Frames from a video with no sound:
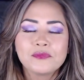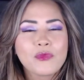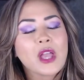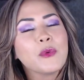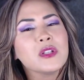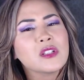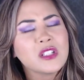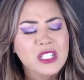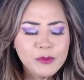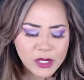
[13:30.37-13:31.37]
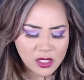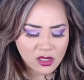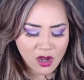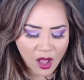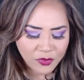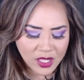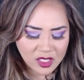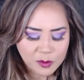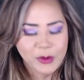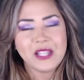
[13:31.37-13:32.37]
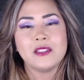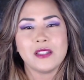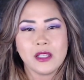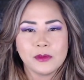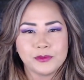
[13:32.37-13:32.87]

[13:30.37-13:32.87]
It was good, but it's not that spicy.